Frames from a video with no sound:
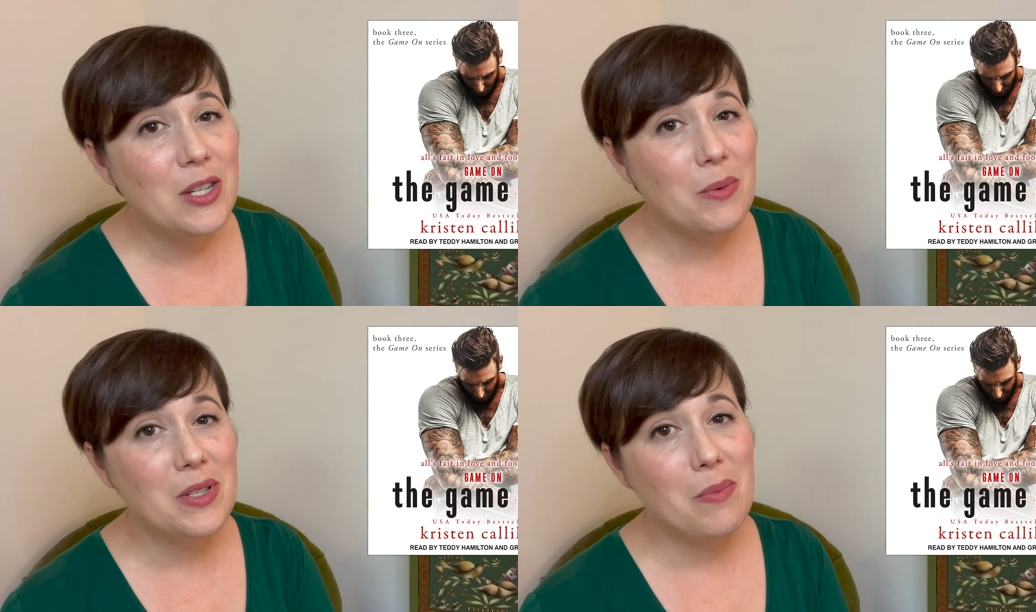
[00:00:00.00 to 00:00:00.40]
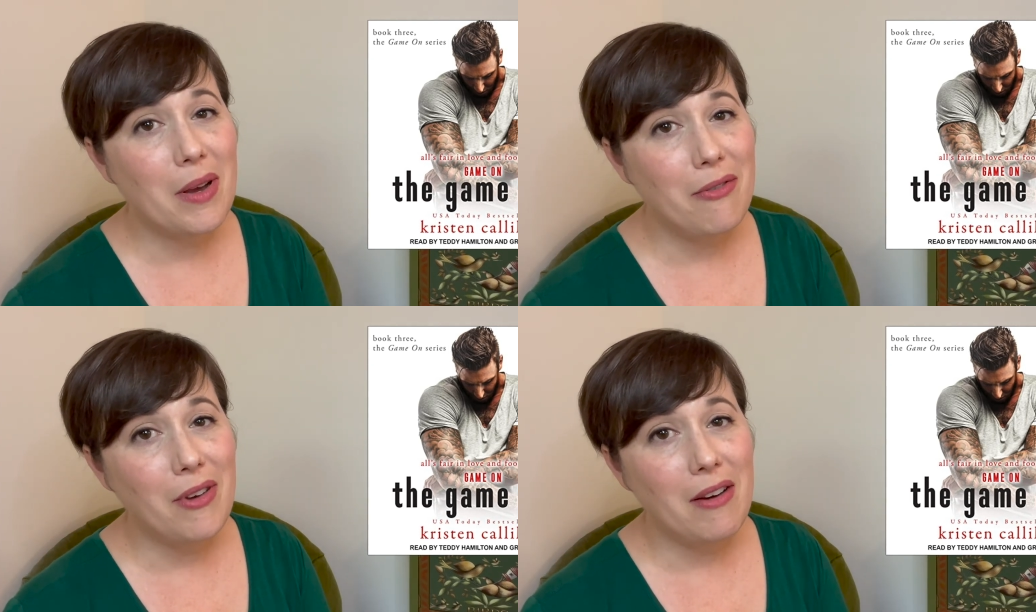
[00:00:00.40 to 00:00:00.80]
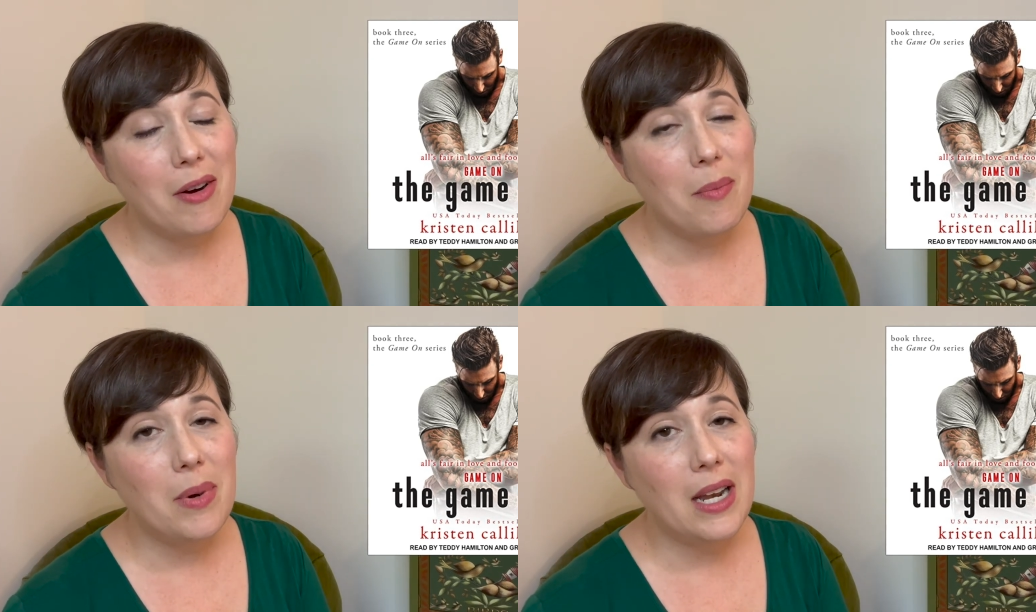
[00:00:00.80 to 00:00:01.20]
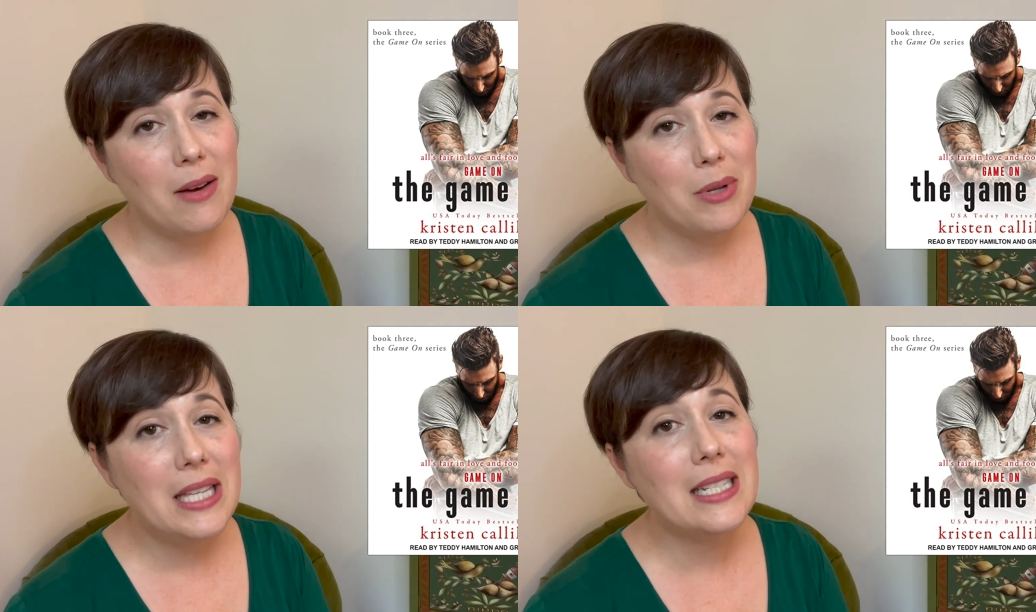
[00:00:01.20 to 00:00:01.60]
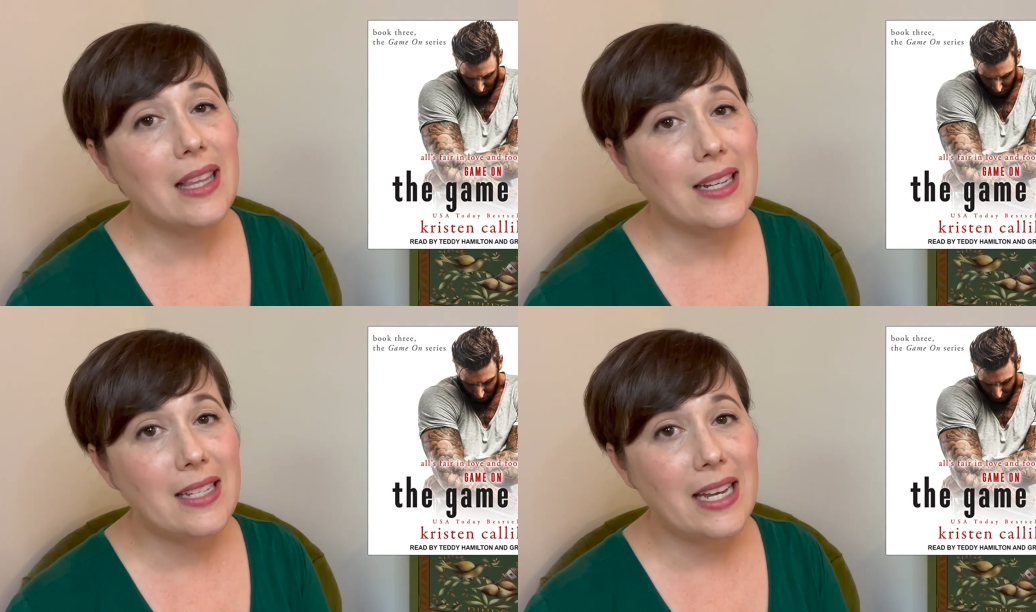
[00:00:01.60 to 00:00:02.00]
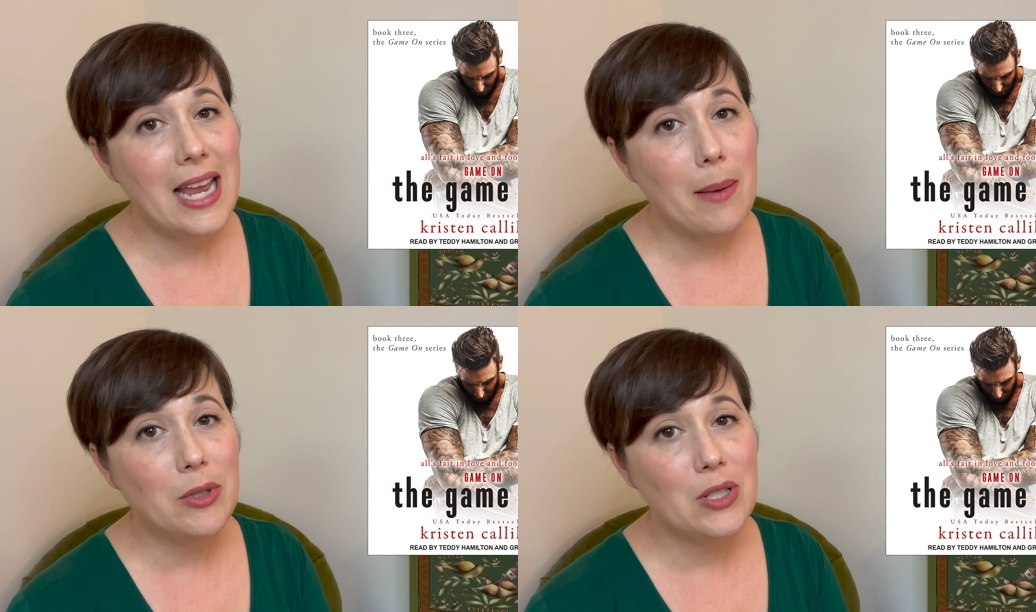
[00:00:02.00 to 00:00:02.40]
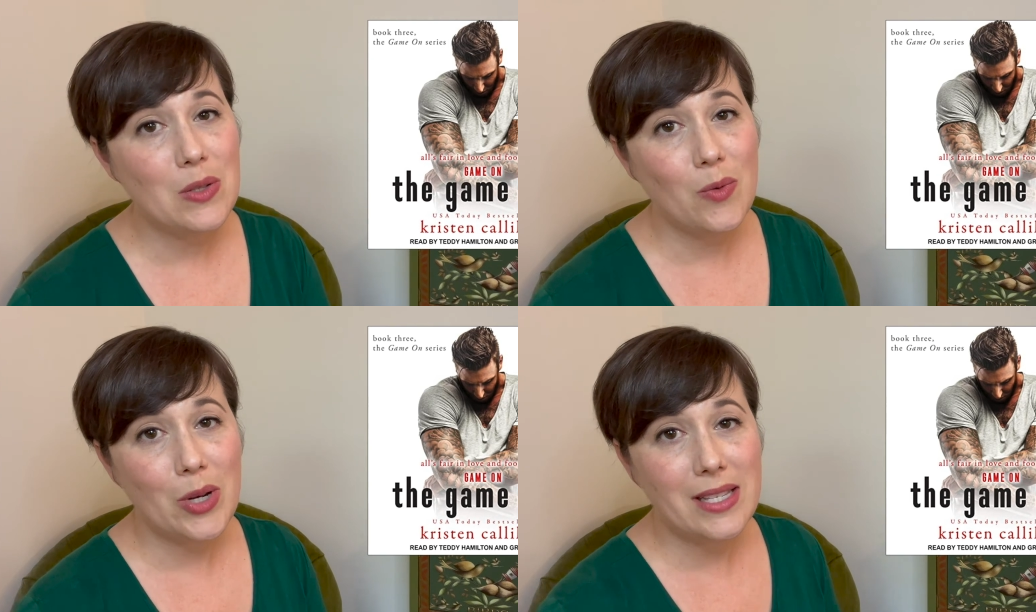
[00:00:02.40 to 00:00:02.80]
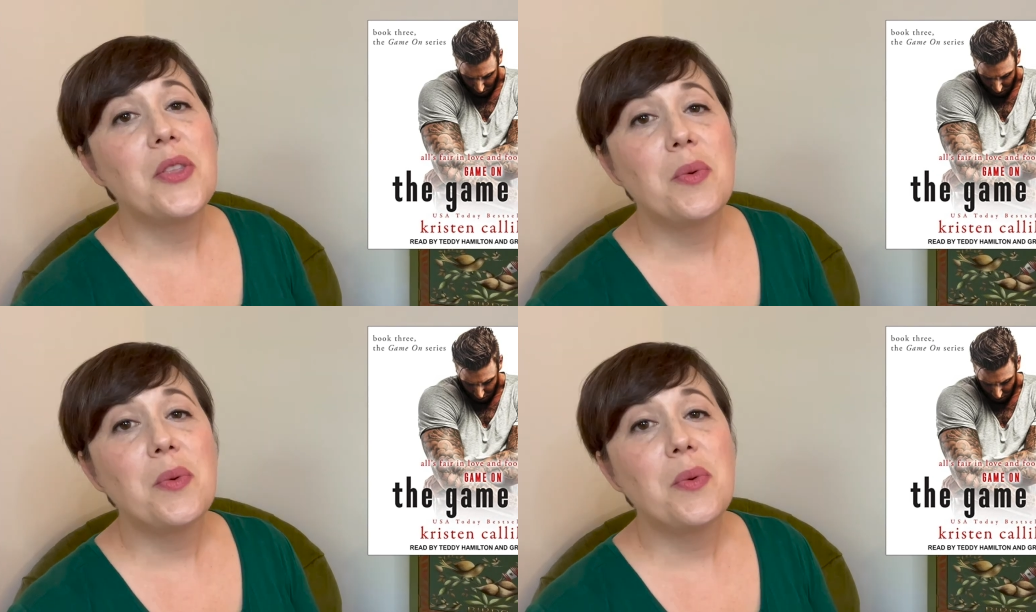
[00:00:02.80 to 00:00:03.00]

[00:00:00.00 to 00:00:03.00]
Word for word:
Speaker 1: She wasn't my favorite, but I really did like Teddy Hamilton's voice.